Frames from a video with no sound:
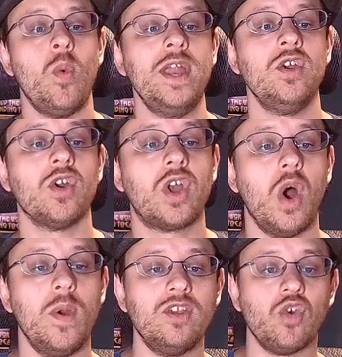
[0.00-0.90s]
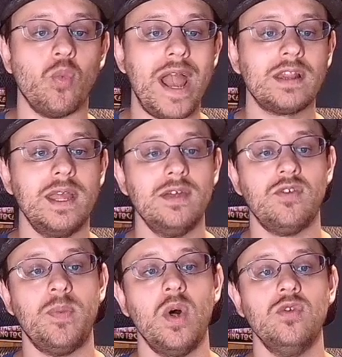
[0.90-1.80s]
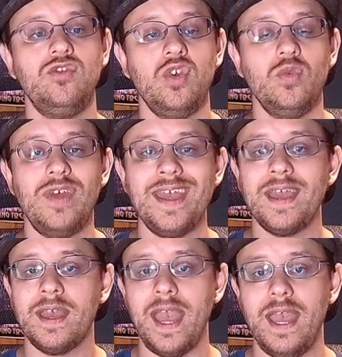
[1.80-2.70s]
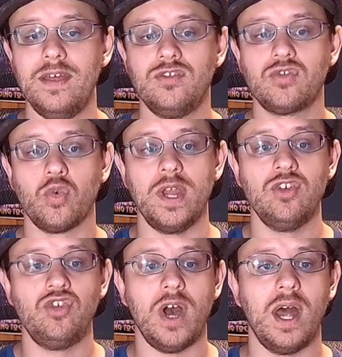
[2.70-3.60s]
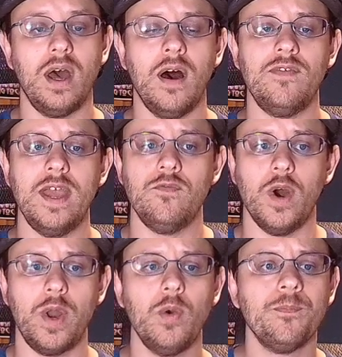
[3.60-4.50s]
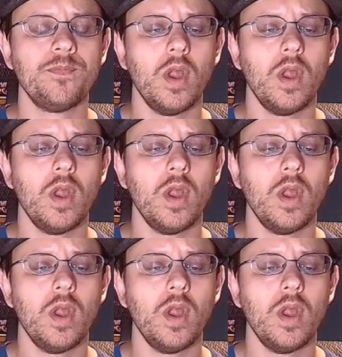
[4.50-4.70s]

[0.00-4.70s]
when you're going directly as opposed to taking a screenshot of a photo.